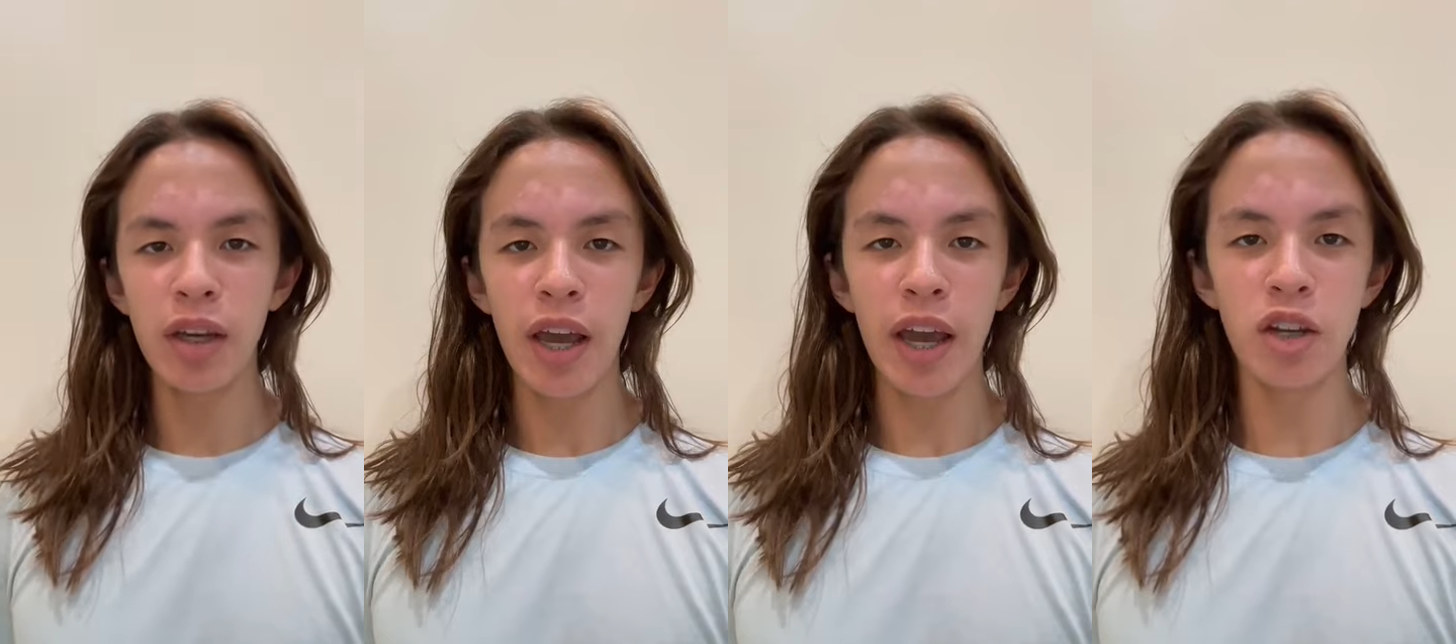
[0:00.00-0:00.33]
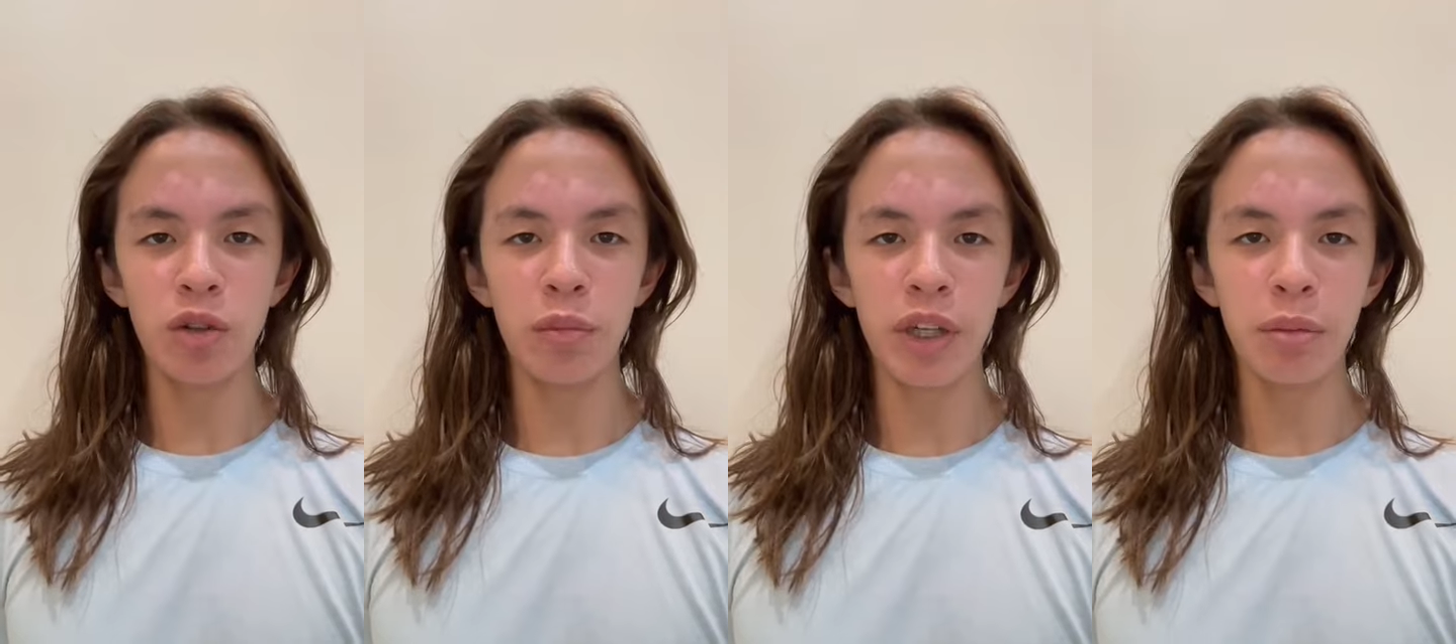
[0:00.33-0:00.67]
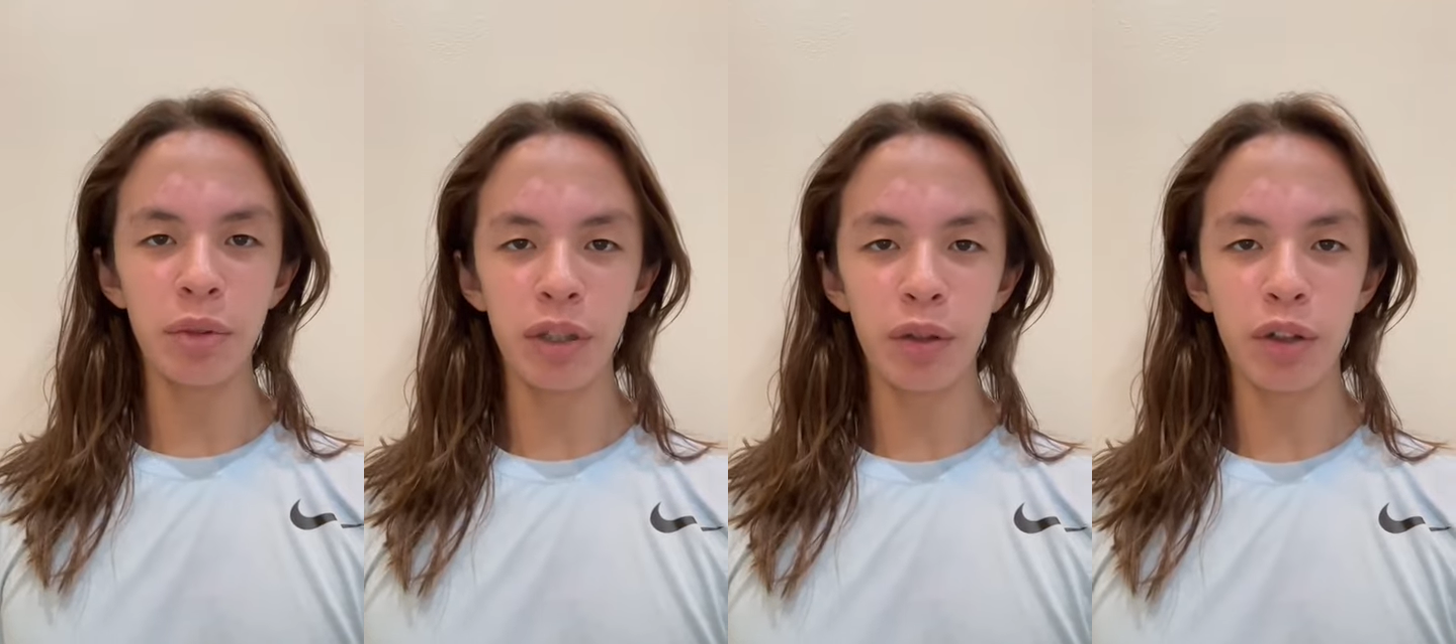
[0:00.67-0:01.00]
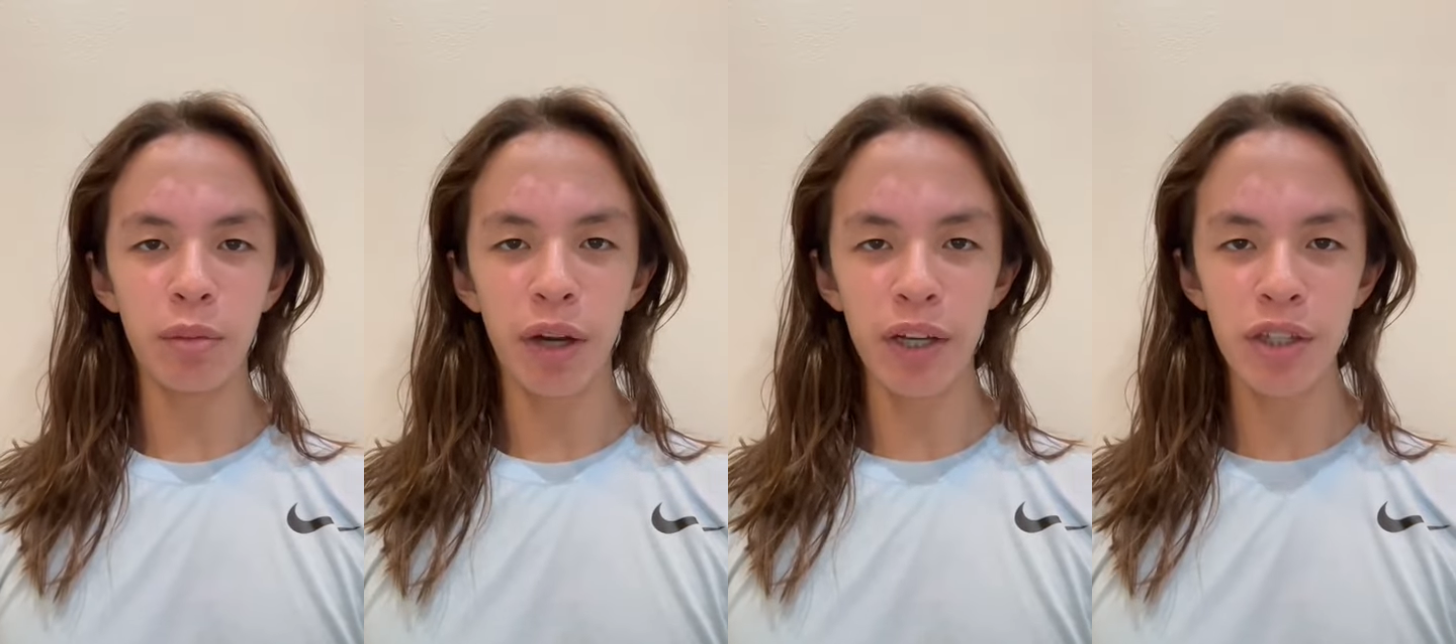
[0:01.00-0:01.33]
and you'll be able to go
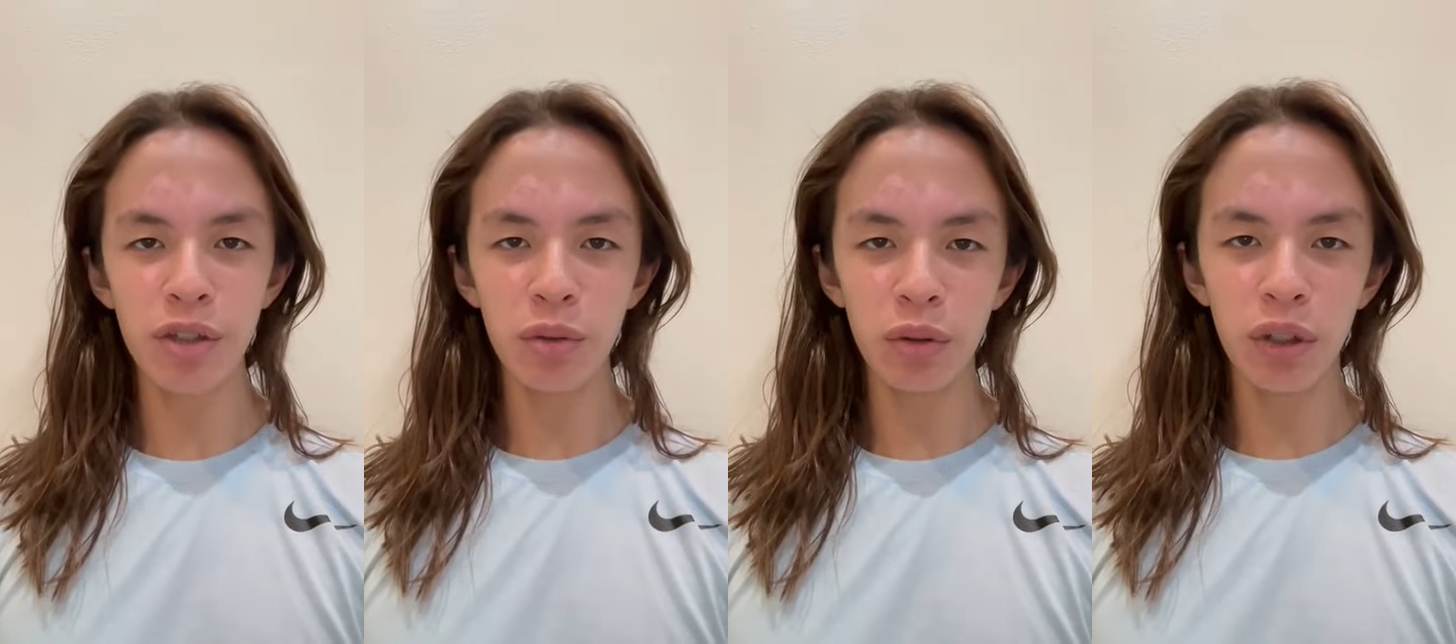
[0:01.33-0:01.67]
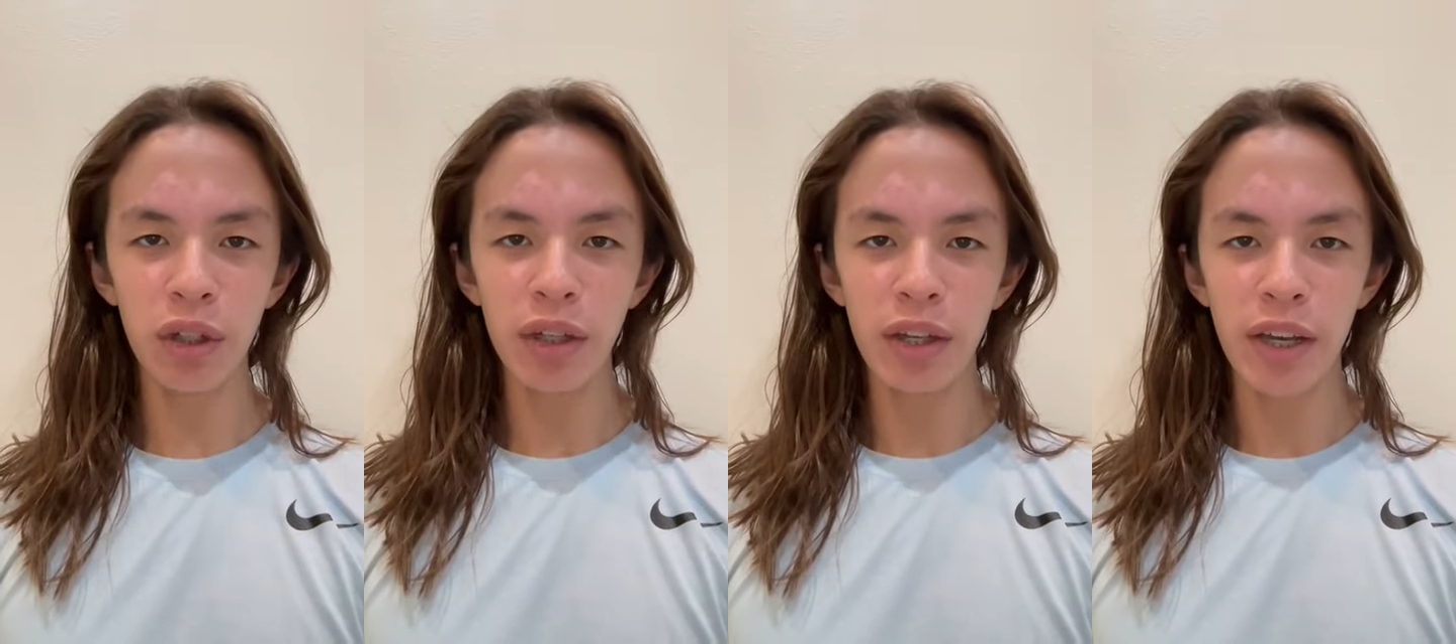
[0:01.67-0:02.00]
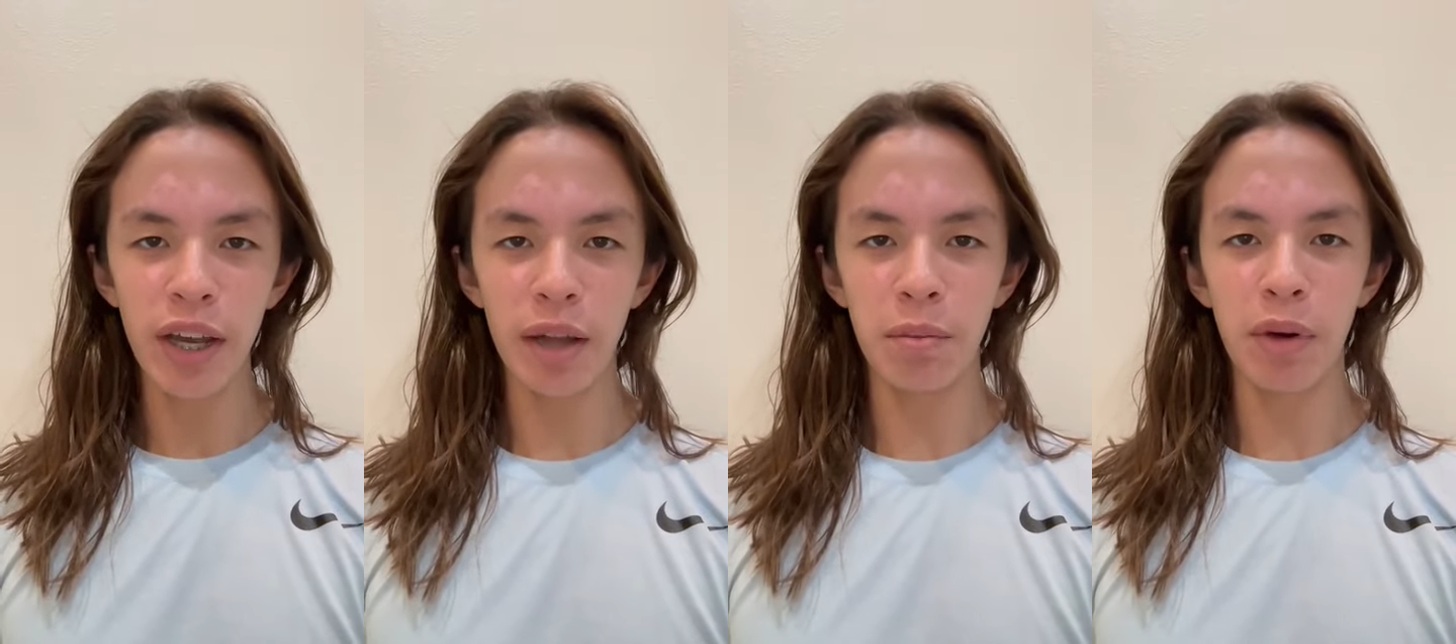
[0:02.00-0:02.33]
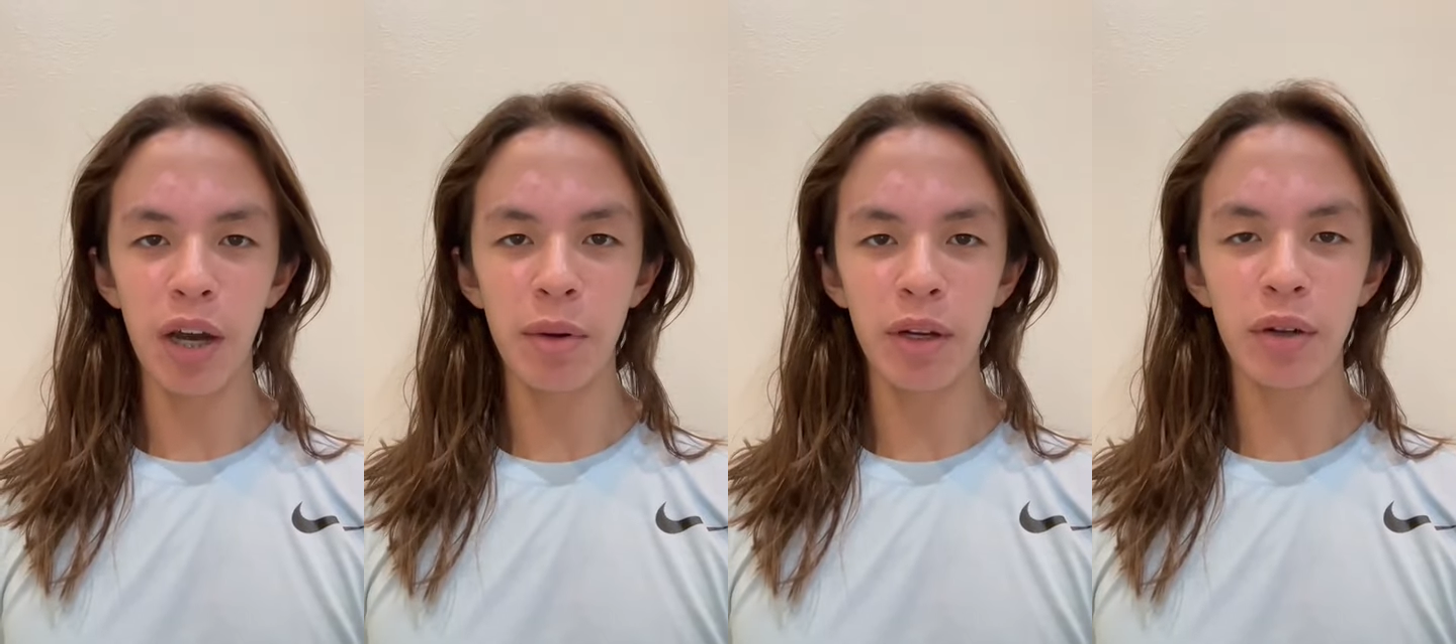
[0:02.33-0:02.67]
to my school and
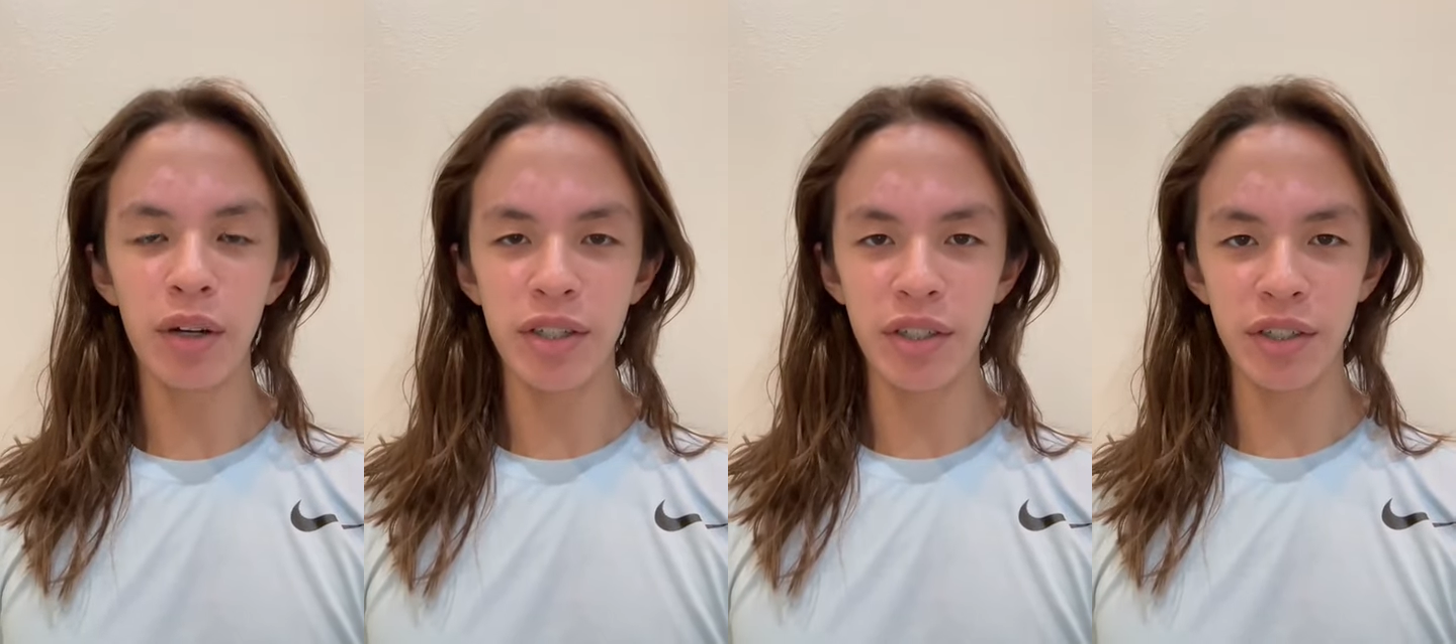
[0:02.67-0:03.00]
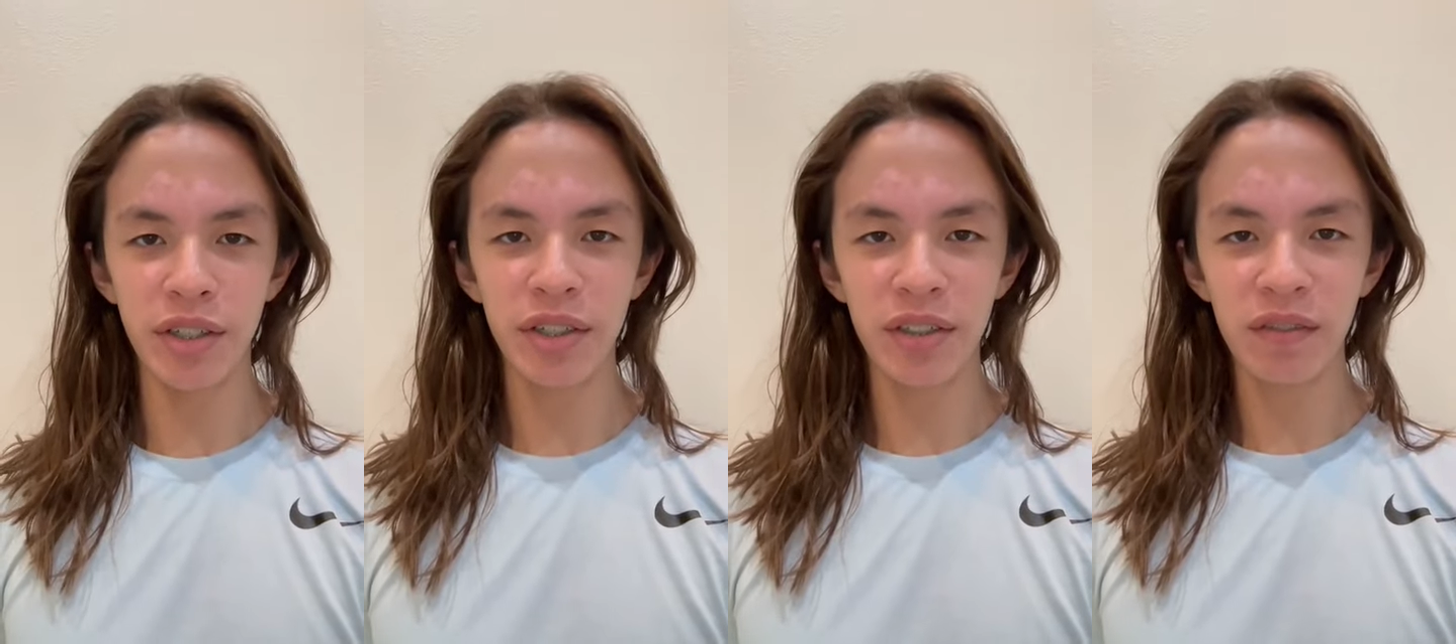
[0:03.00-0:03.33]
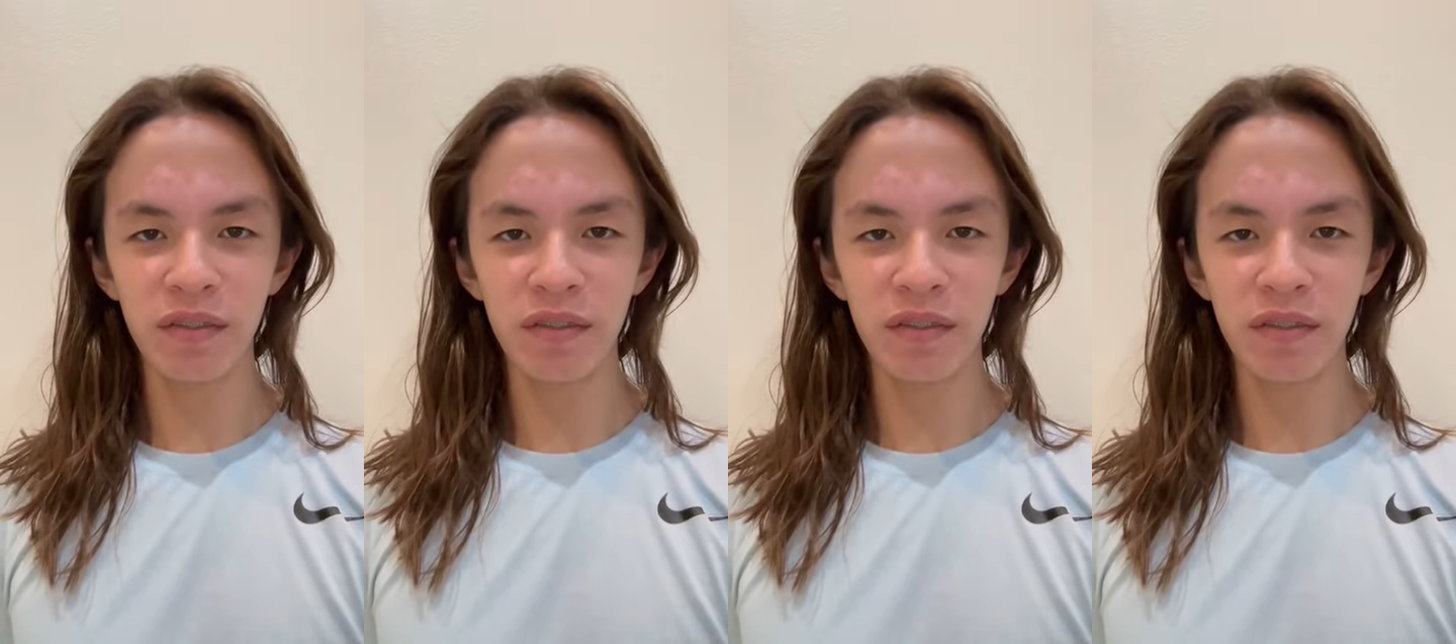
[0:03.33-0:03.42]
buy my courses.